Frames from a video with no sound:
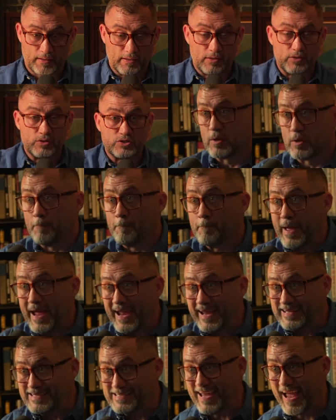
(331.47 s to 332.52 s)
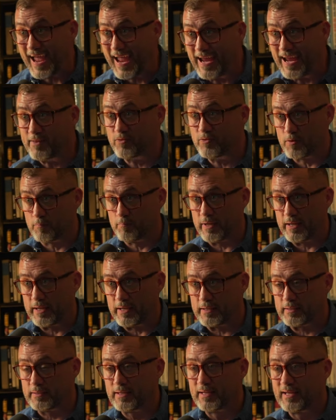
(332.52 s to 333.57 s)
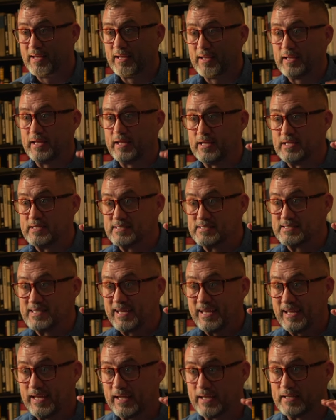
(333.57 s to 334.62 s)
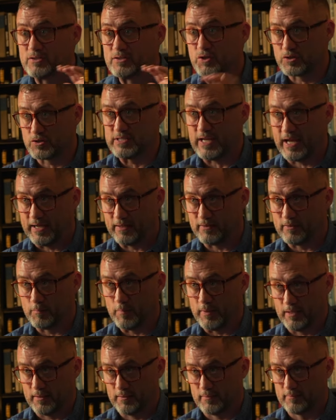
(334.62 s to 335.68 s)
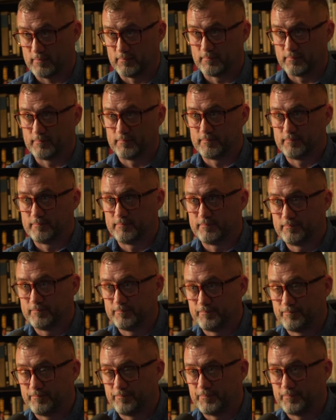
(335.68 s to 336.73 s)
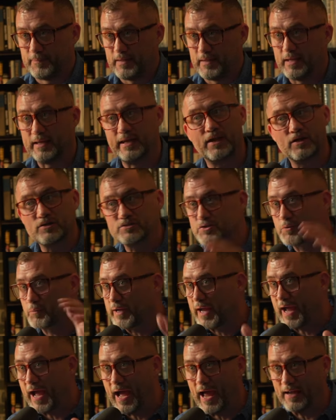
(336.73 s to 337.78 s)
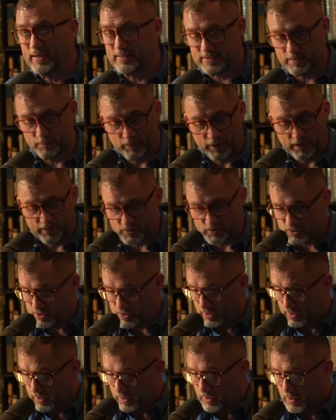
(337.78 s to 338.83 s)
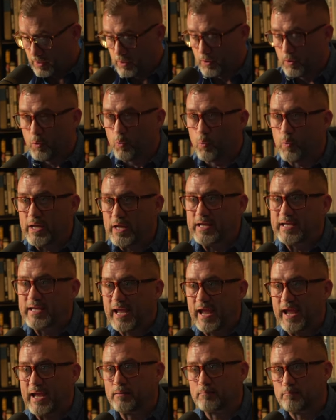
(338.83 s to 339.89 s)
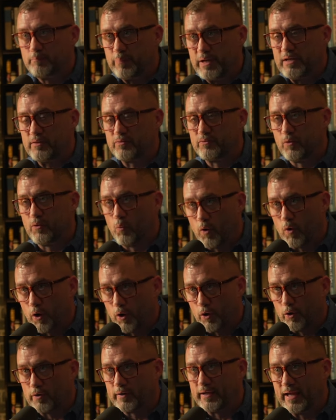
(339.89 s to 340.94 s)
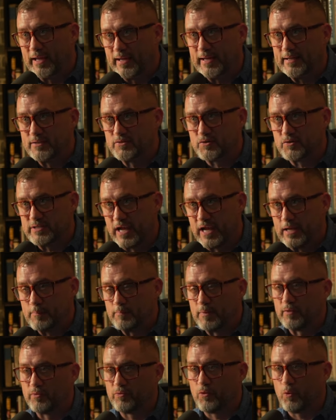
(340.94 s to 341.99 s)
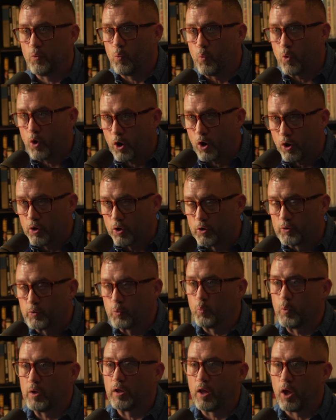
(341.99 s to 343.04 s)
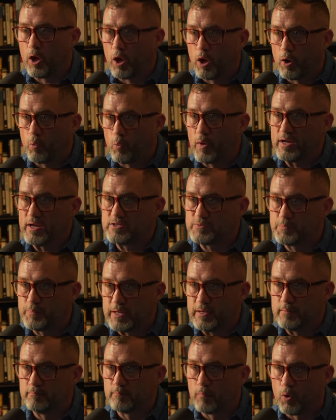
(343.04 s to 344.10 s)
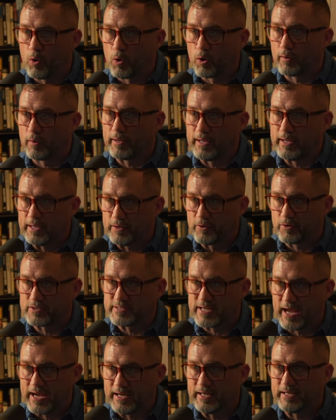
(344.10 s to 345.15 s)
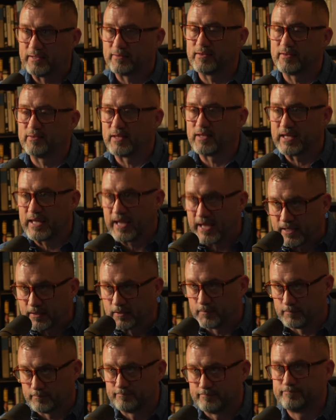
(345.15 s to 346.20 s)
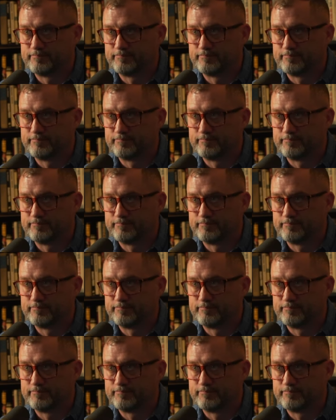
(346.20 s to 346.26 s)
to maintain the men is entertain the men. And here's the reality, brothers we can't beat the world at entertainment. The world will always be more entertaining than the kingdom.